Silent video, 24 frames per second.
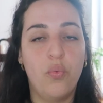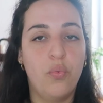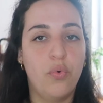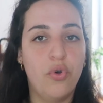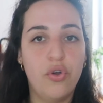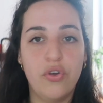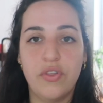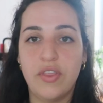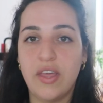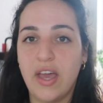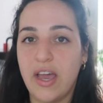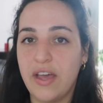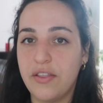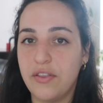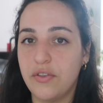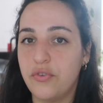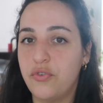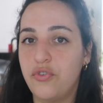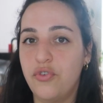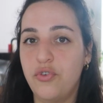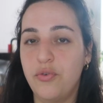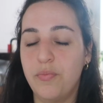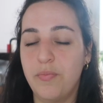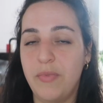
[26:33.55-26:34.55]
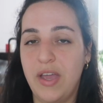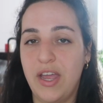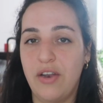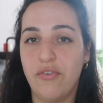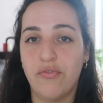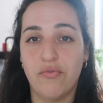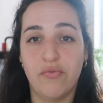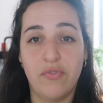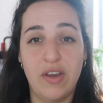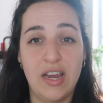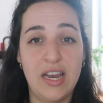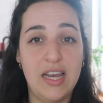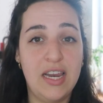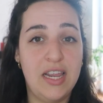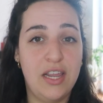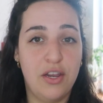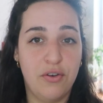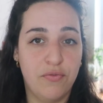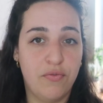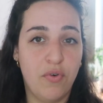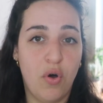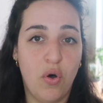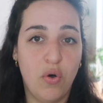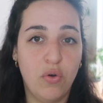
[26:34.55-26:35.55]
Were the other two men
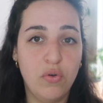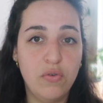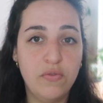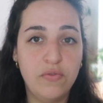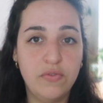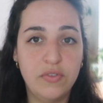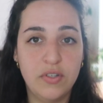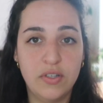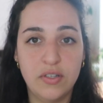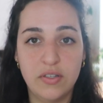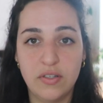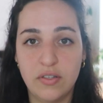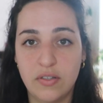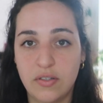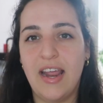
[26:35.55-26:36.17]
really involved?